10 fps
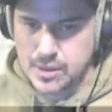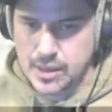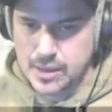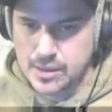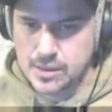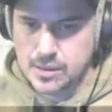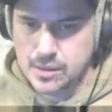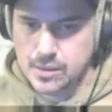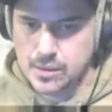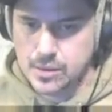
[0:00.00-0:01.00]
and it
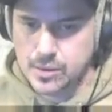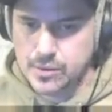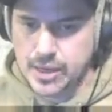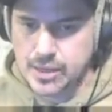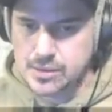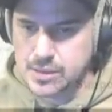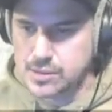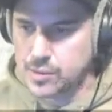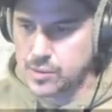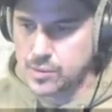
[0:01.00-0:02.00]
creates
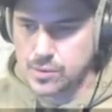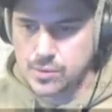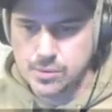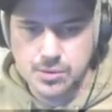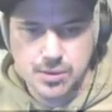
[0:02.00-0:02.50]
this whole